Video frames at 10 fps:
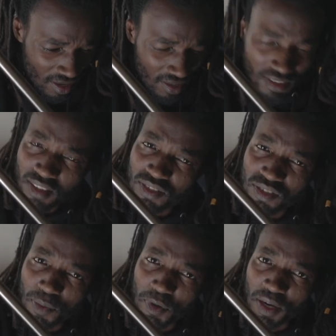I think it's
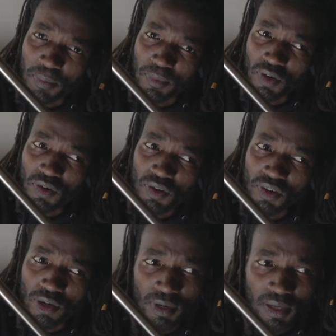gobo arm. Oh,
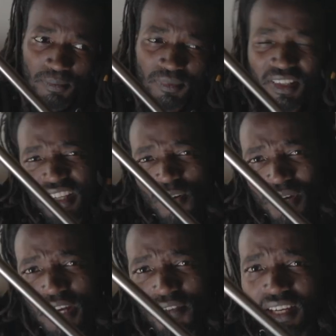gobo arm.
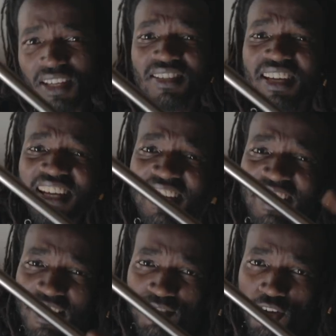Whatever it is,
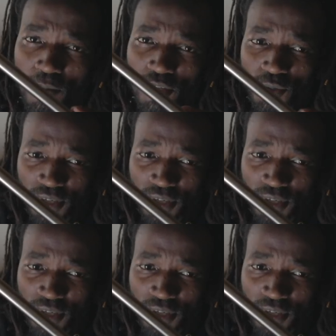it has gobo to